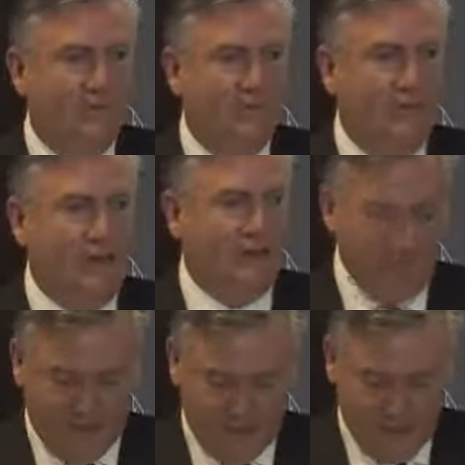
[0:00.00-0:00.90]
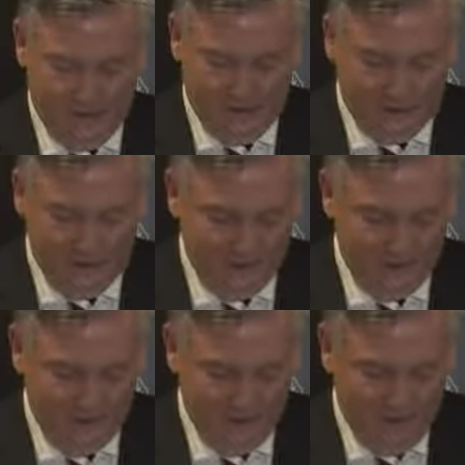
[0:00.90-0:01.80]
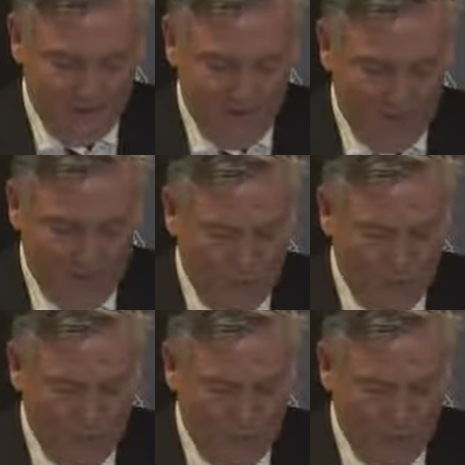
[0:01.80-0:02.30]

fantastic leaders. And more